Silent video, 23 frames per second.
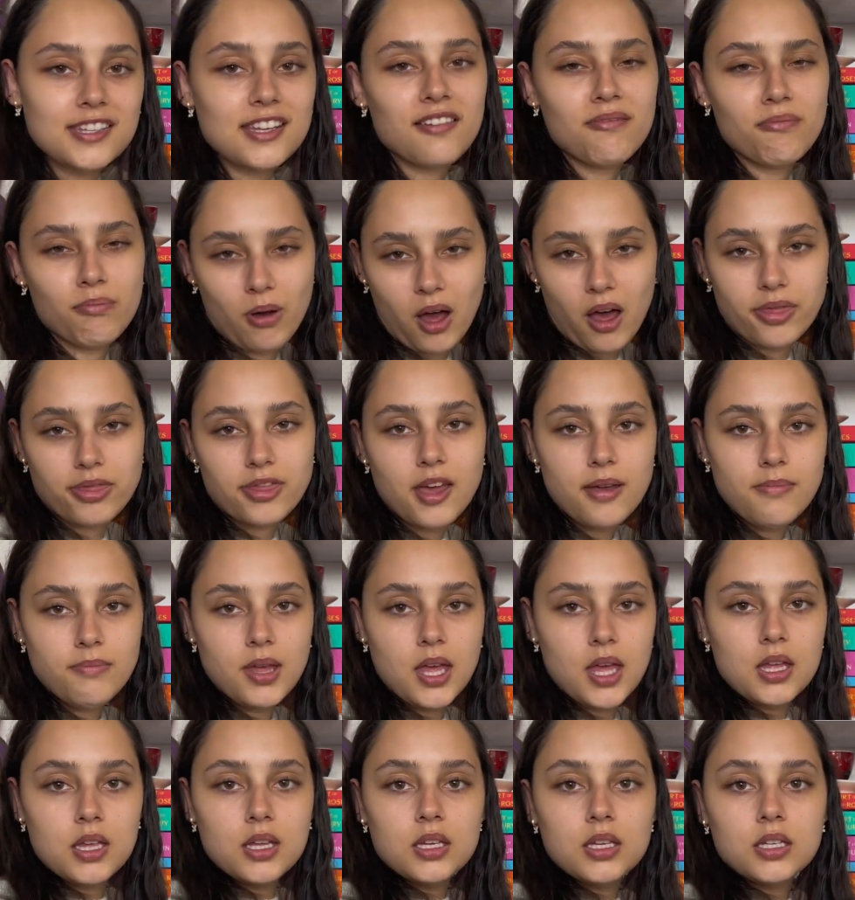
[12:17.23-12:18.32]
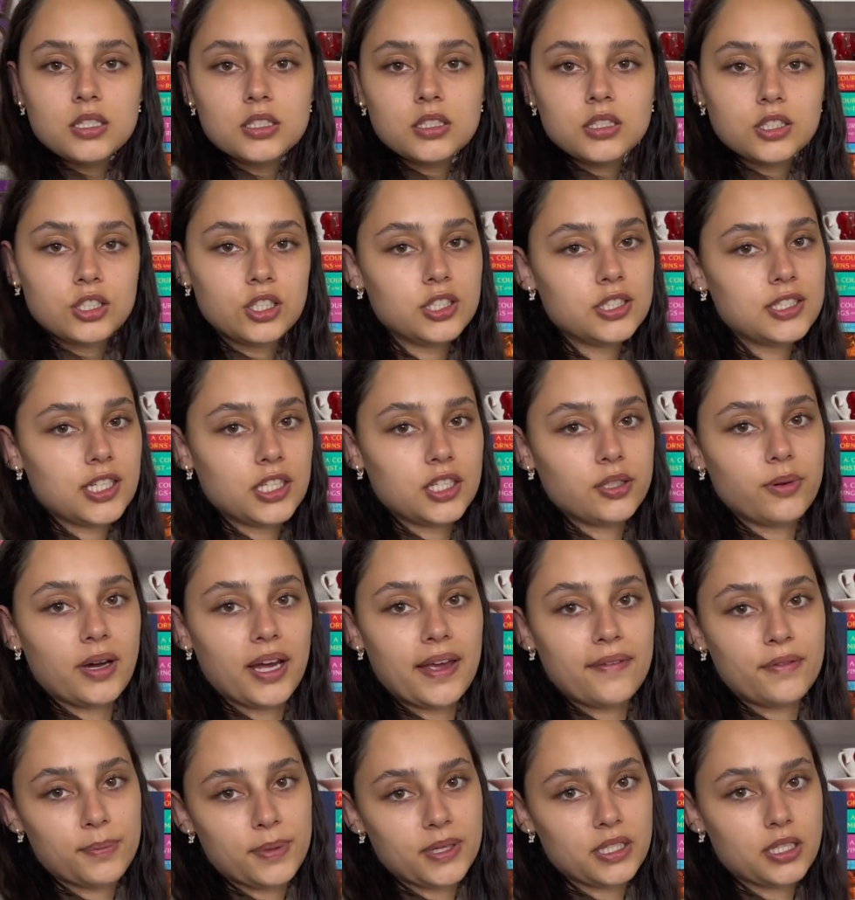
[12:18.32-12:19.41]
I bought them. Couldn't tell you why I
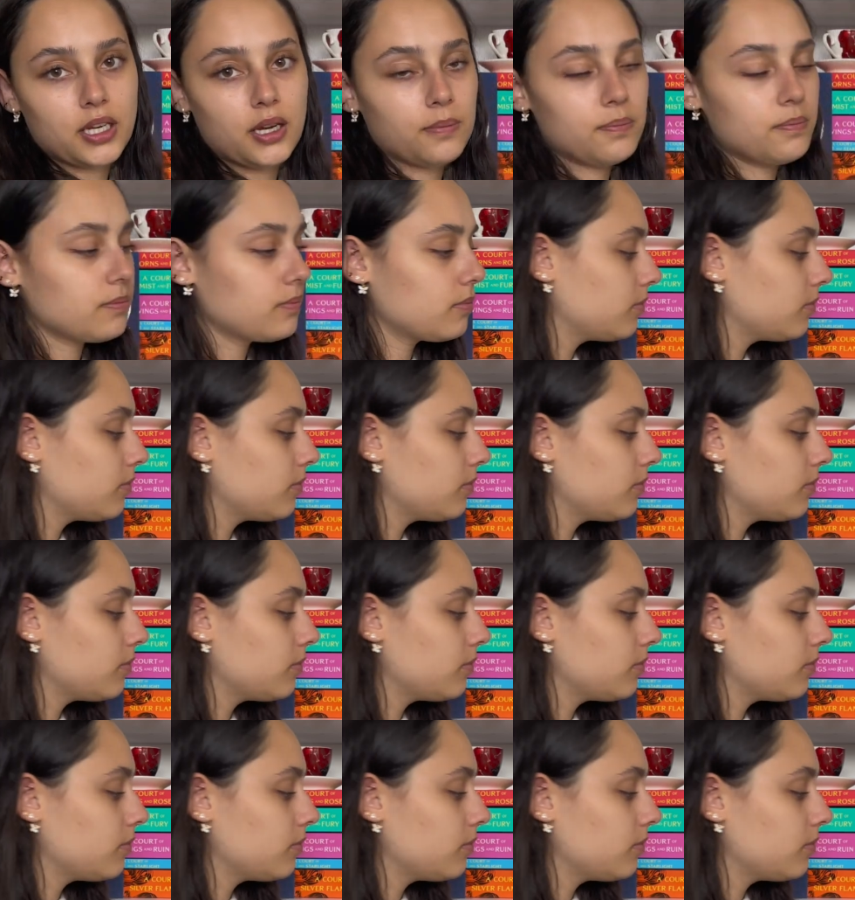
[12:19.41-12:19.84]
haven't picked up.